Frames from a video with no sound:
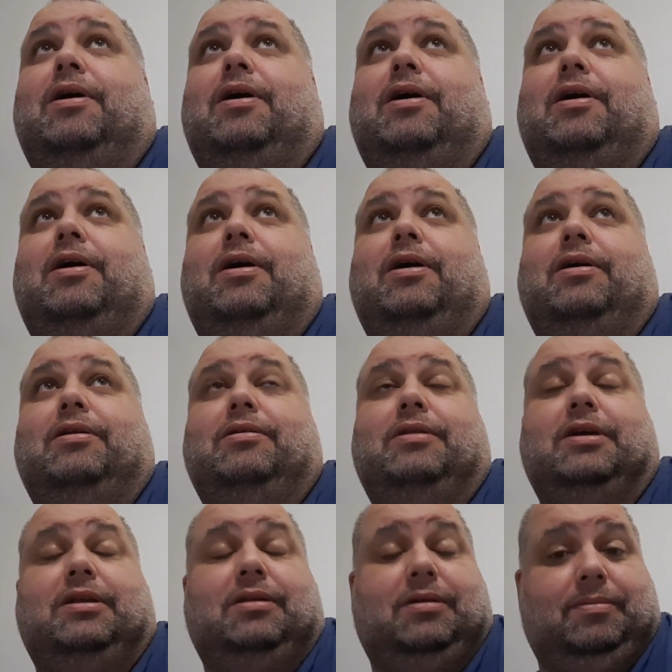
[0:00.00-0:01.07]

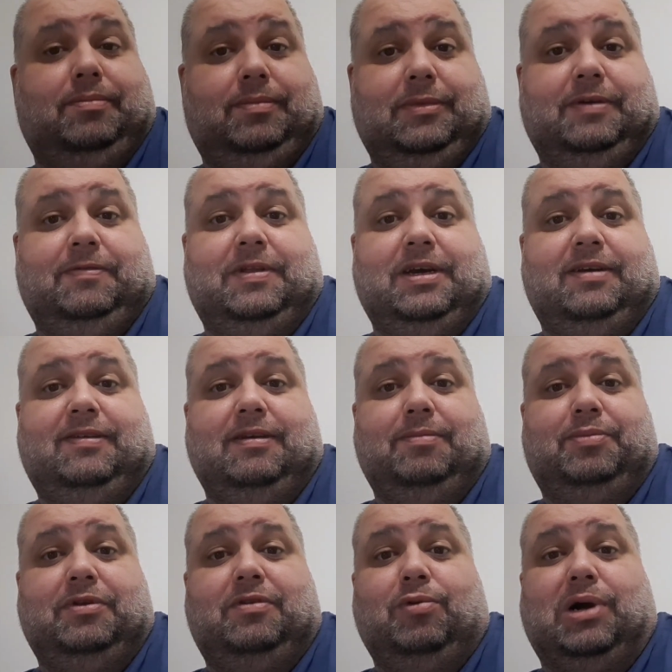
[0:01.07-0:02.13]
that if they
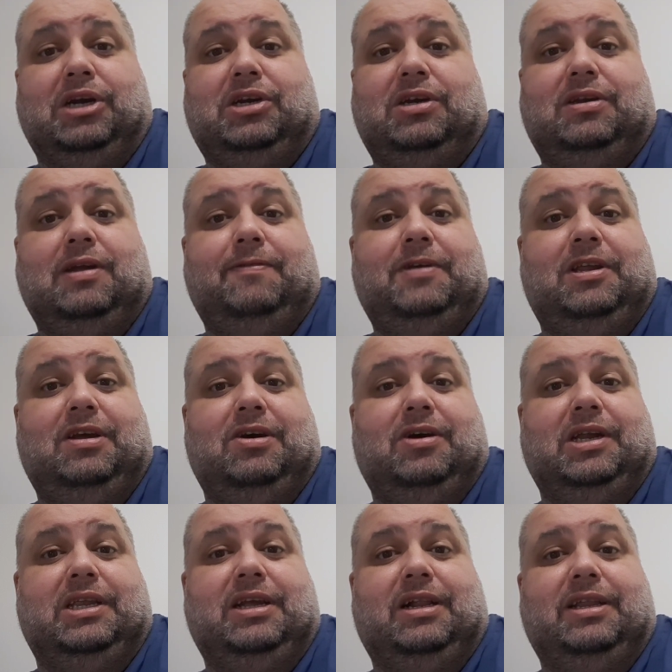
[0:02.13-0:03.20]
watch the
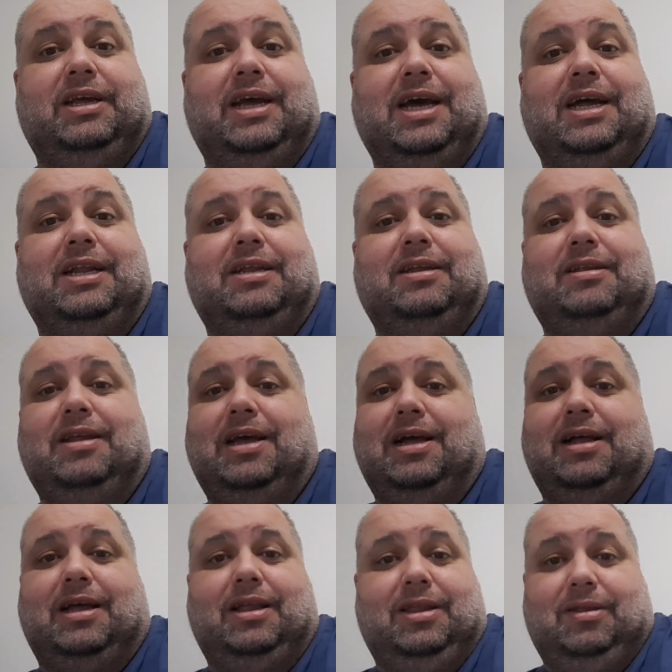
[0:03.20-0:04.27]
video until the end,
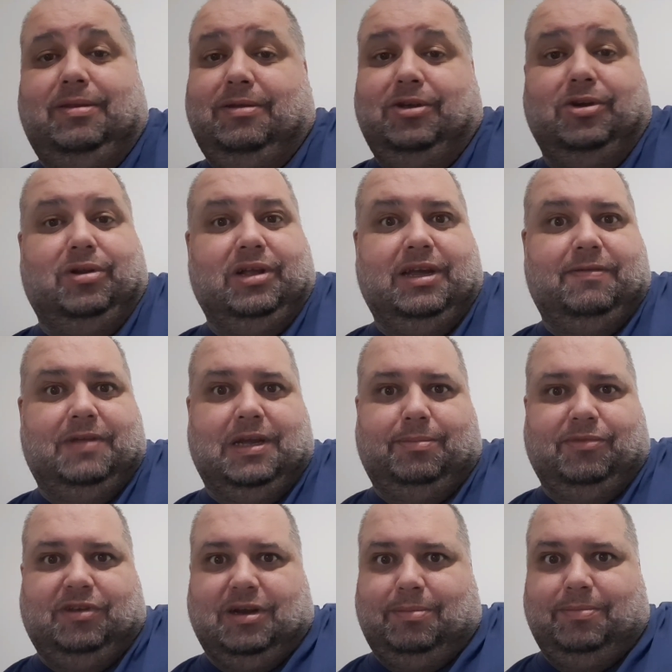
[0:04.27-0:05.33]
that you'll give
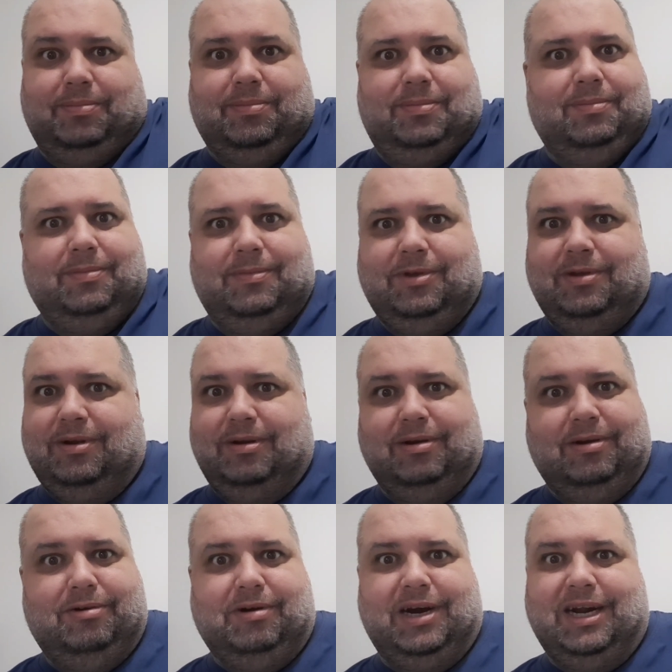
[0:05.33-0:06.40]
them some
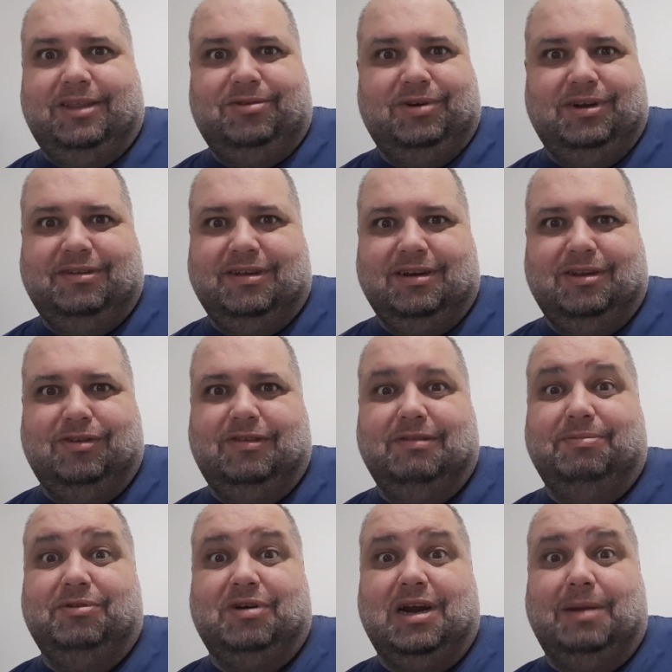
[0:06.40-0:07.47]
great reason to
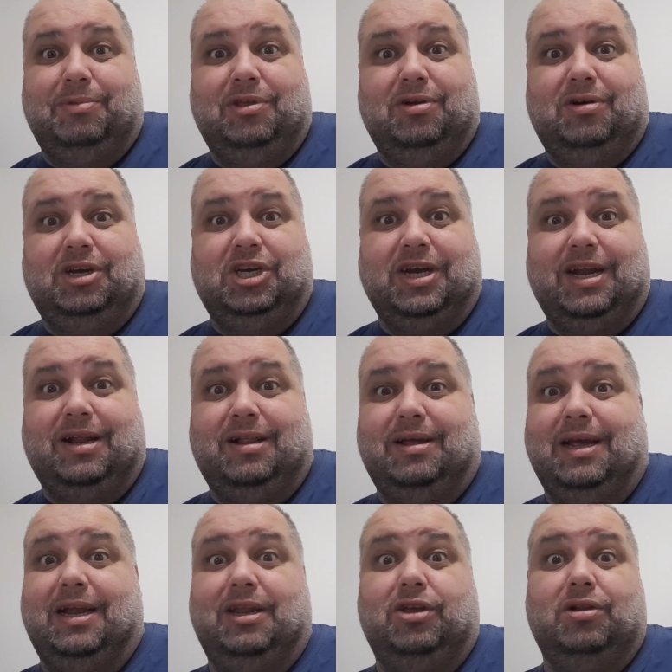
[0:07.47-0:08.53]
subscribe to your
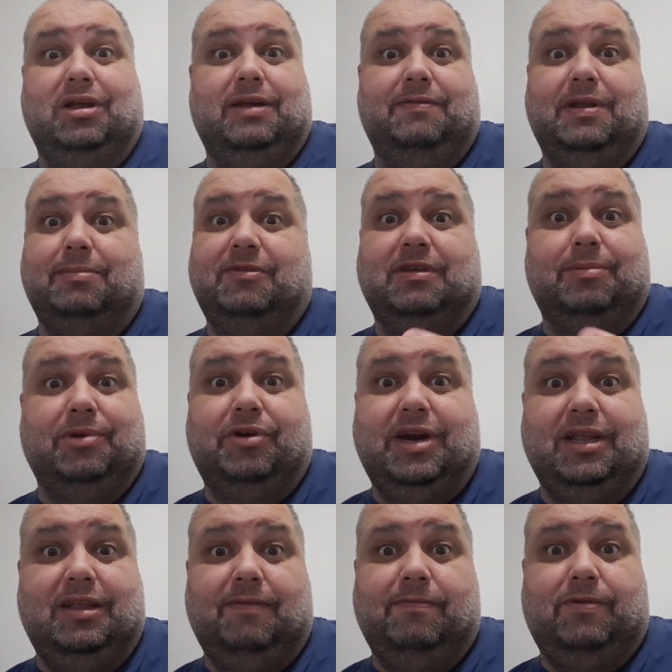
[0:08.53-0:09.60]
channel, and you'll give them some
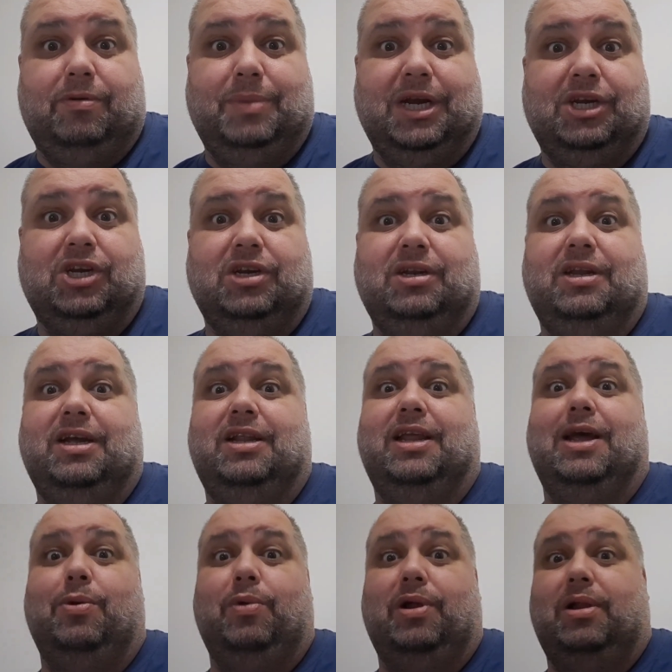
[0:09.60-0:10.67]
great information
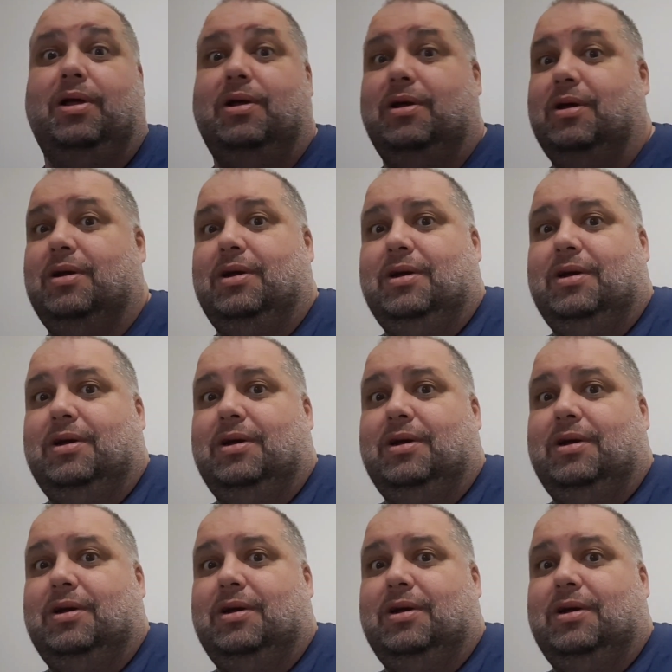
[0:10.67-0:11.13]
that they will